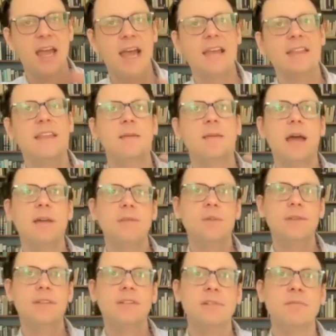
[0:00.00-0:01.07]
And
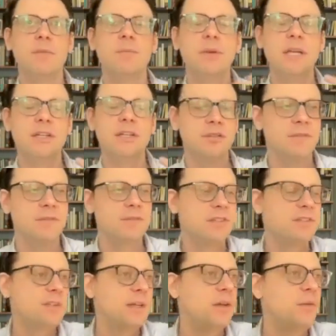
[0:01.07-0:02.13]
what they'll give a picture of,
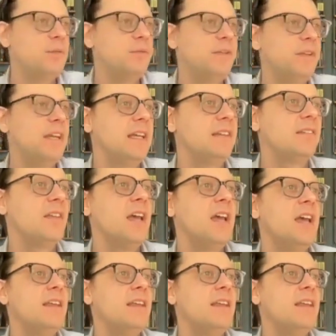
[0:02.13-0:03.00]
just so I hope you feel it, is